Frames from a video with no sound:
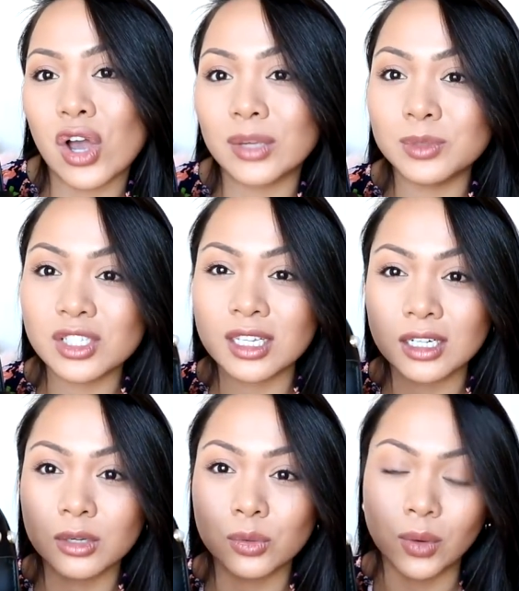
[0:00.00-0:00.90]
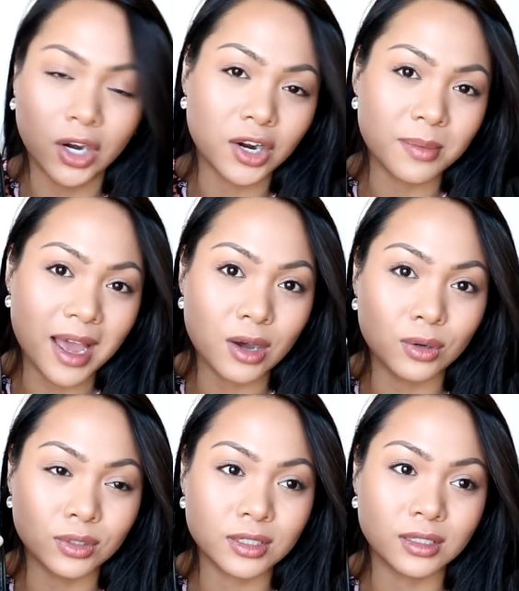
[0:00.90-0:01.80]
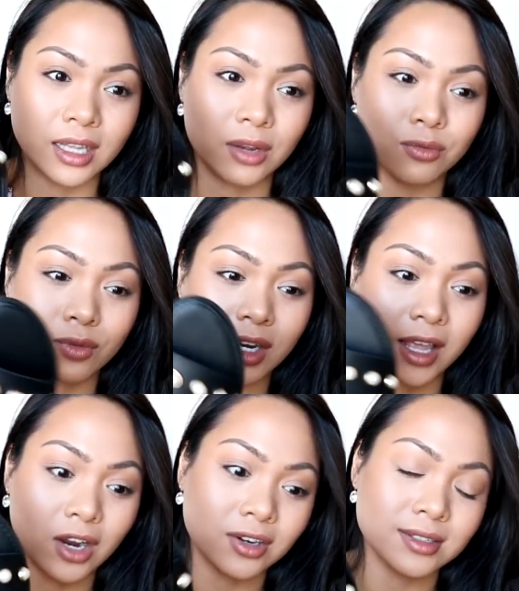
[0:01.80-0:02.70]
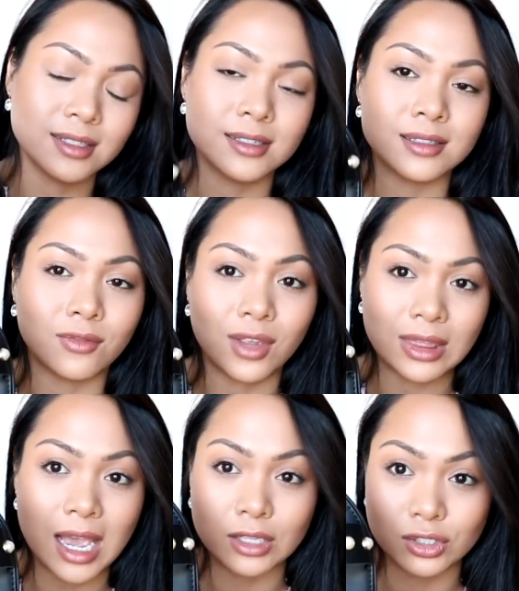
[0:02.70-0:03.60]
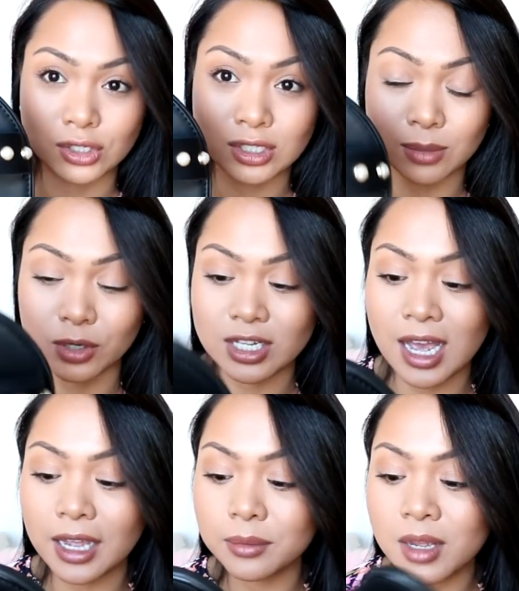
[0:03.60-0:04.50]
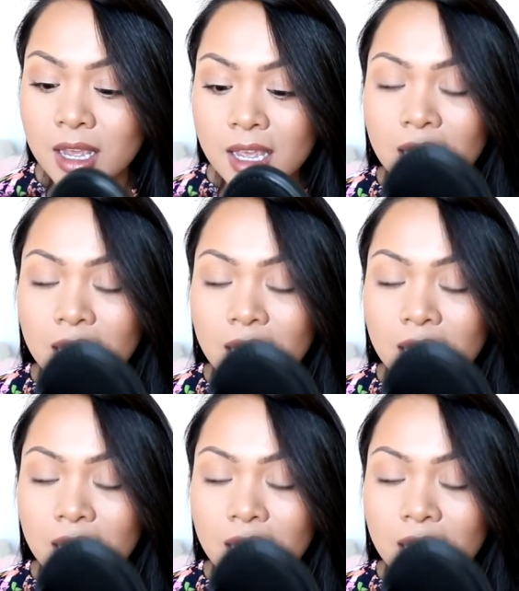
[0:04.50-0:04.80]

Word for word: I'm just gonna wear them out like running errands and stuff like that during summertime.